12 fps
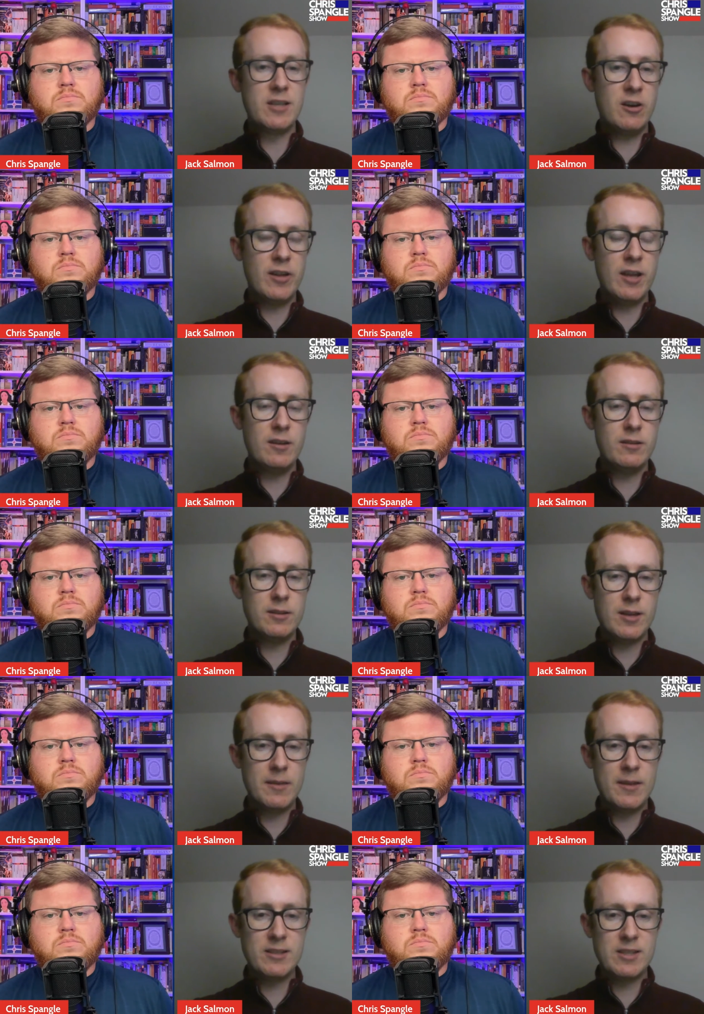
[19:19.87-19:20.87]
Speaker 1: the target,
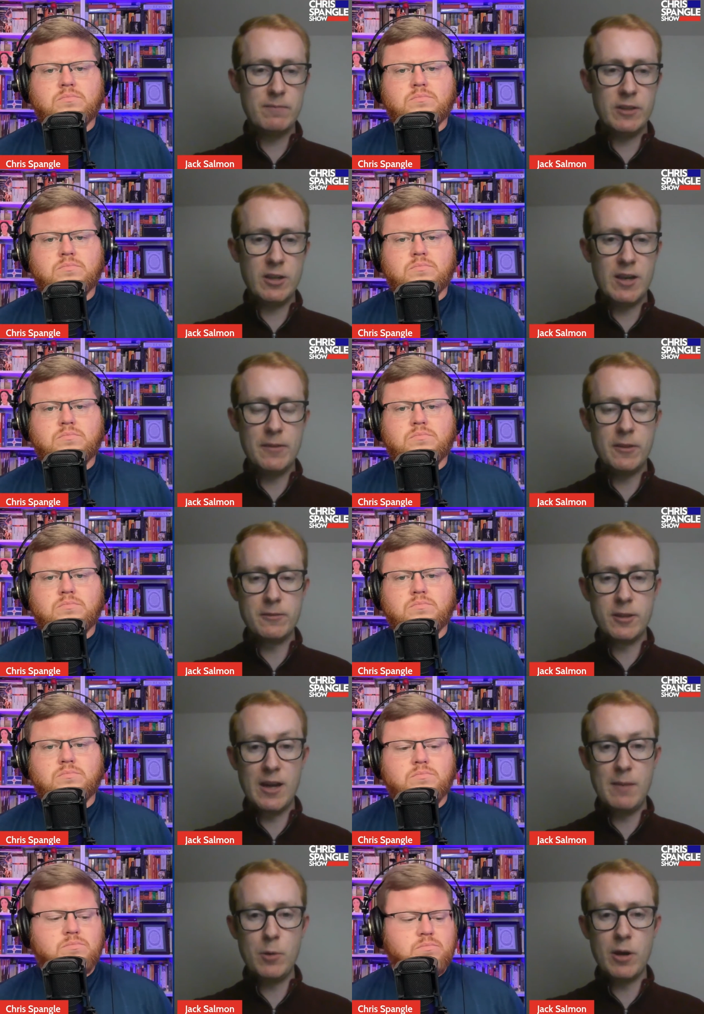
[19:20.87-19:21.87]
and that's something I that,
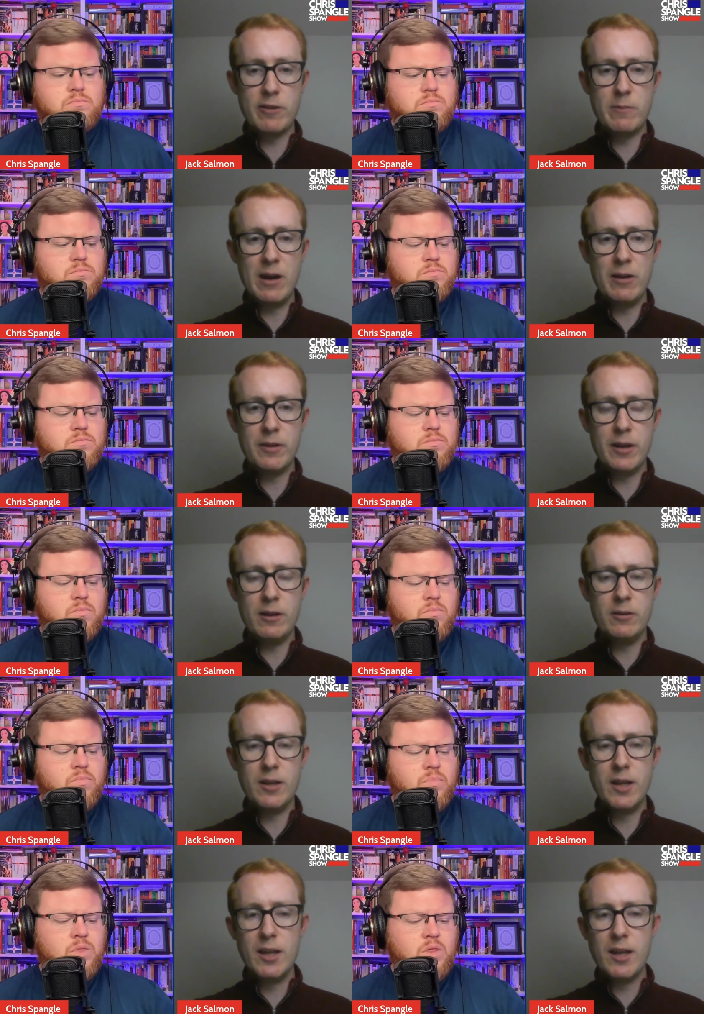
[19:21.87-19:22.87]
that I'm worried about now,
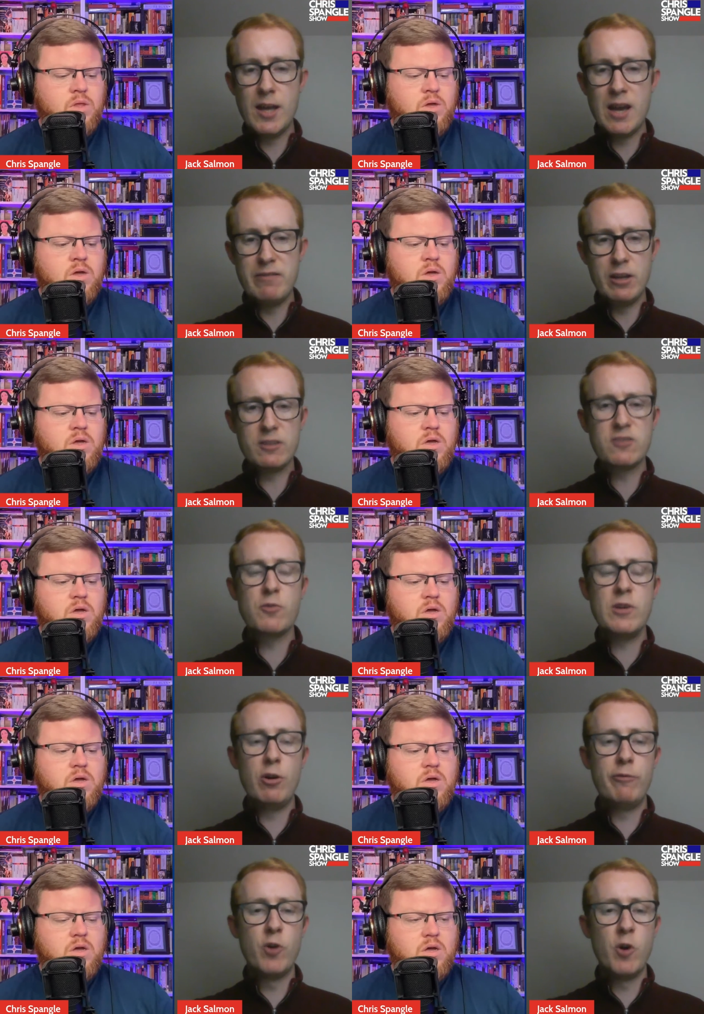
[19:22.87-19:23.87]
having a
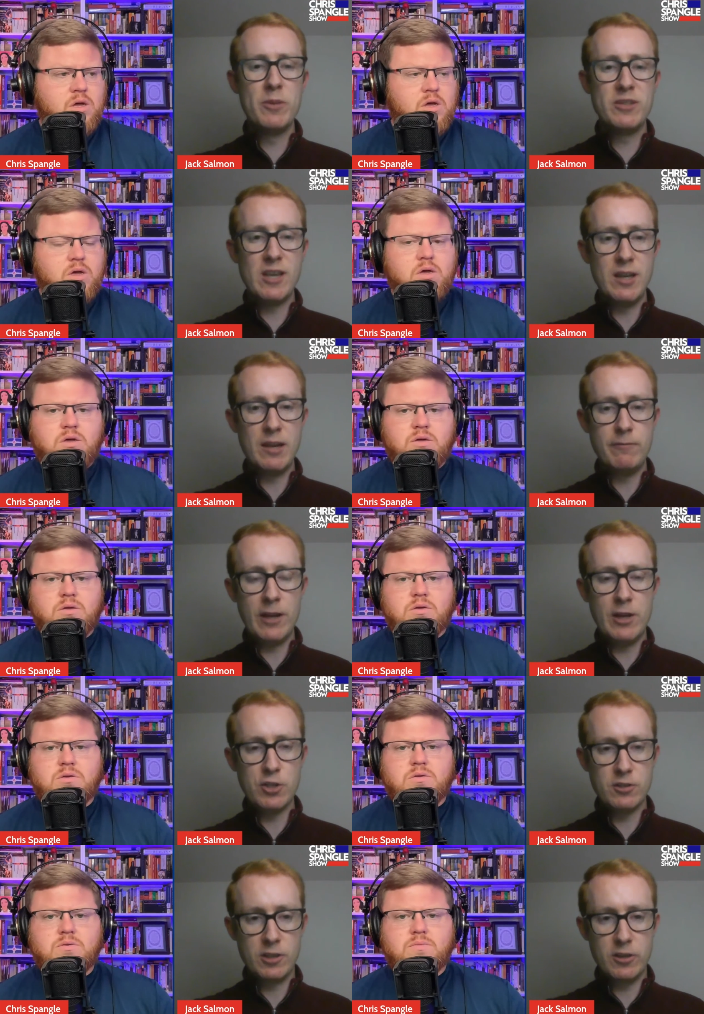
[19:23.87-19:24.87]
three or four percent
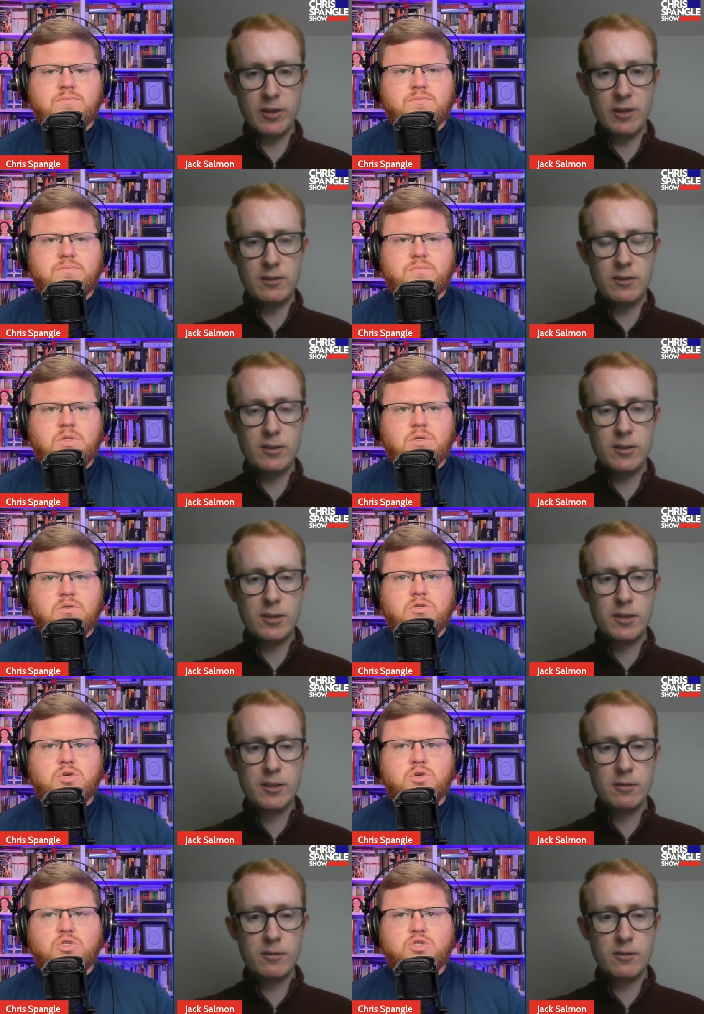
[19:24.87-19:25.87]
inflation target.
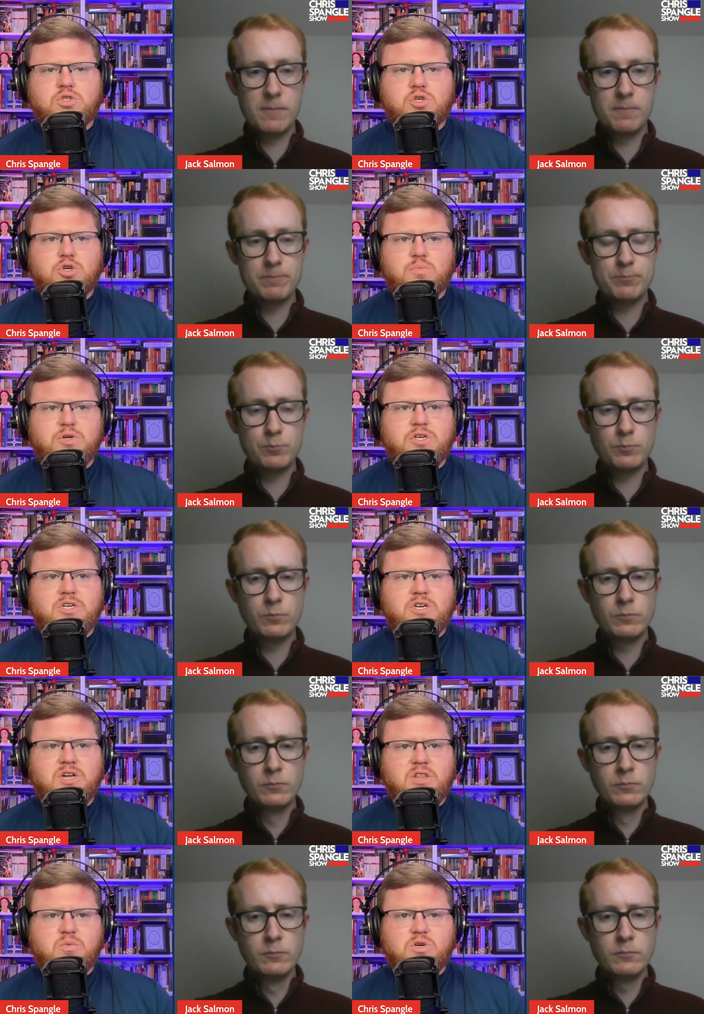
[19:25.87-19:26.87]
Speaker 2: So to so to put it in
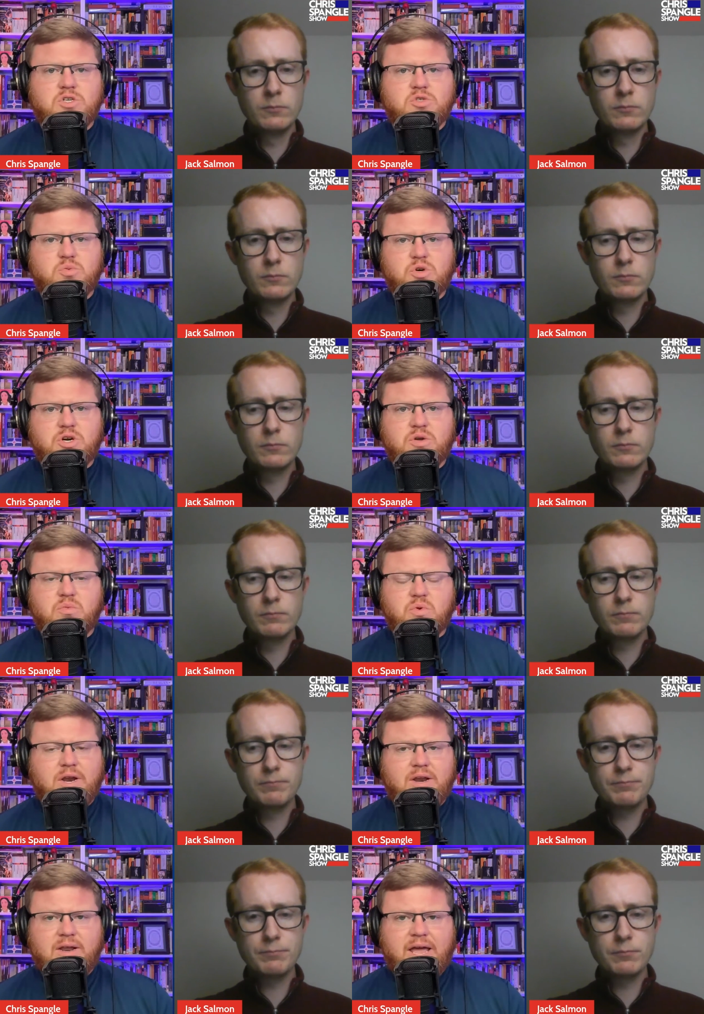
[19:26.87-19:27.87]
other words, we're at
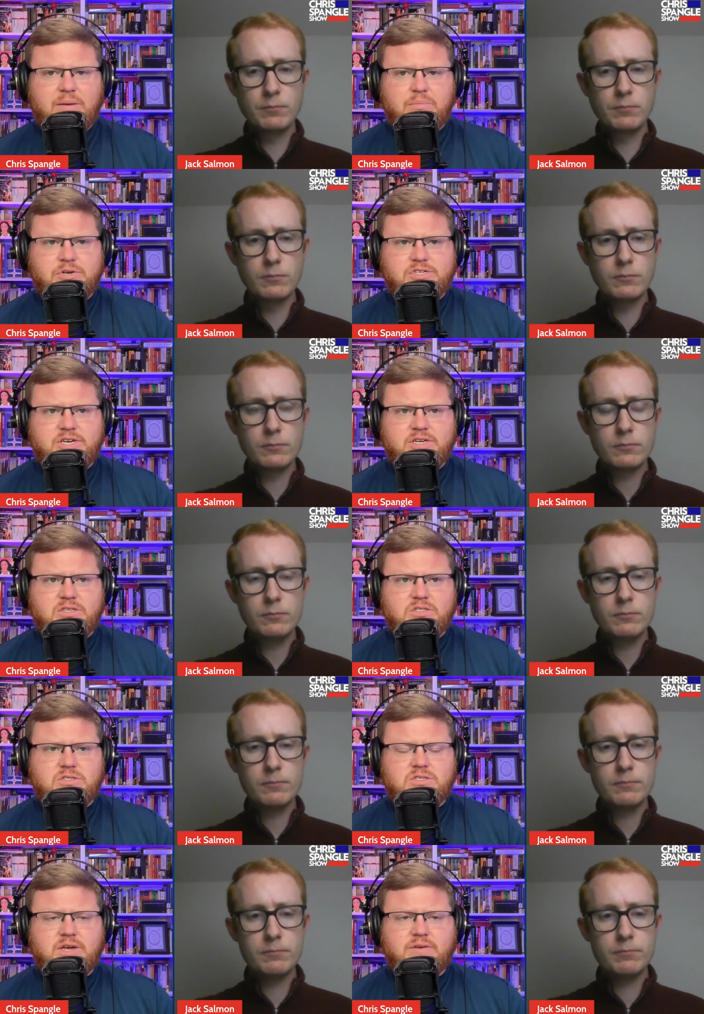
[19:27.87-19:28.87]
what eight percent,
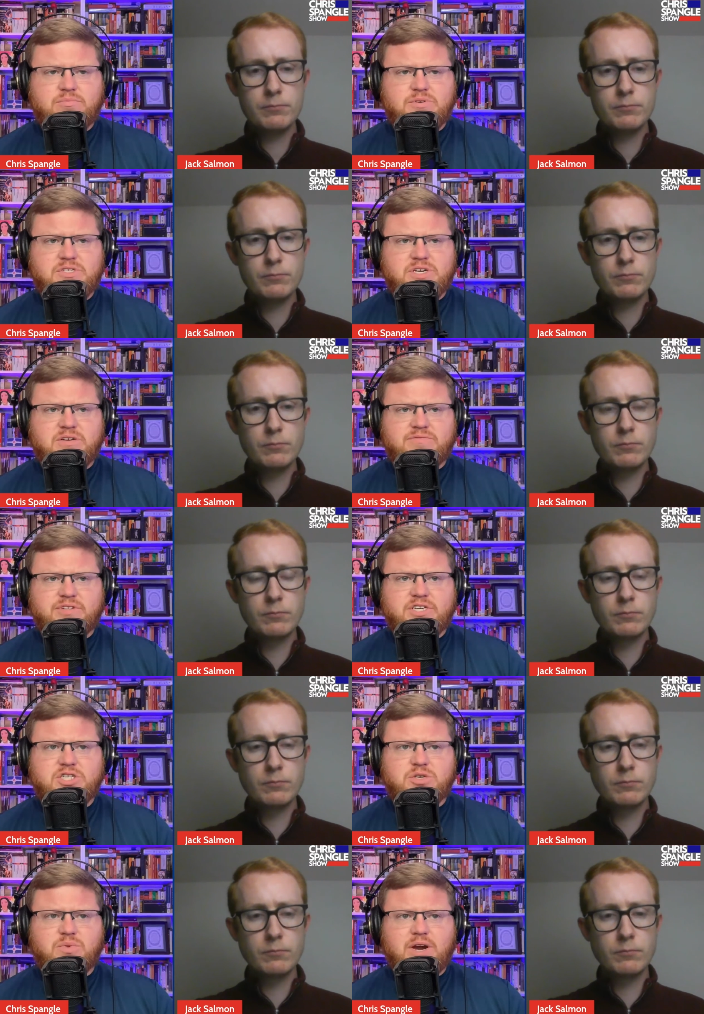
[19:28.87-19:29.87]
seven percent
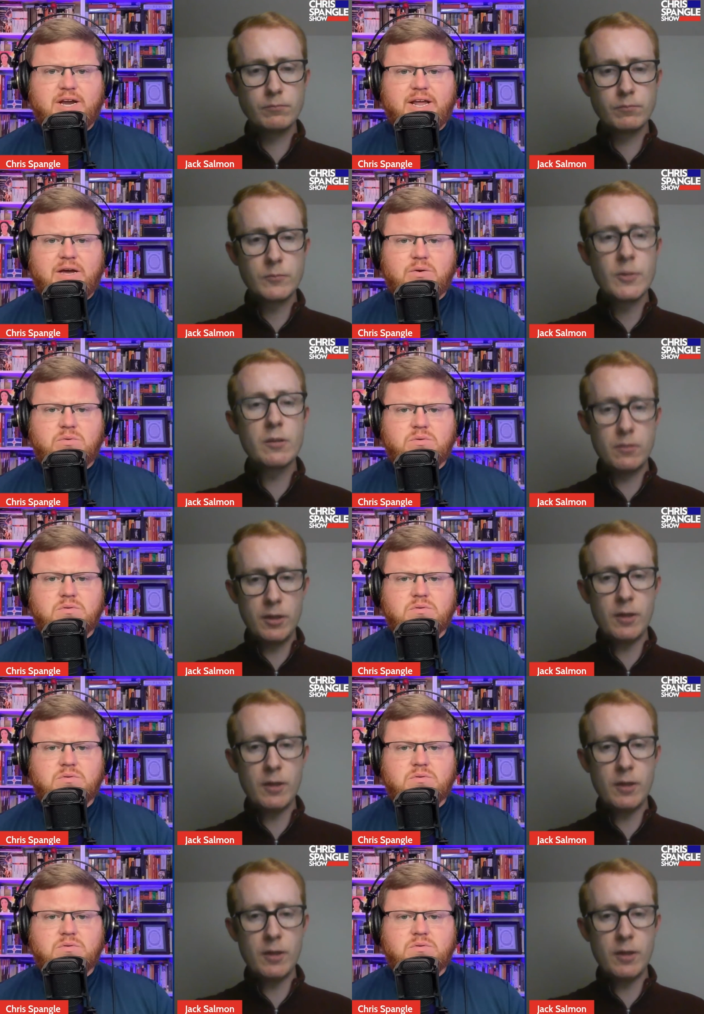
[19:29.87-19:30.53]
inflation right now.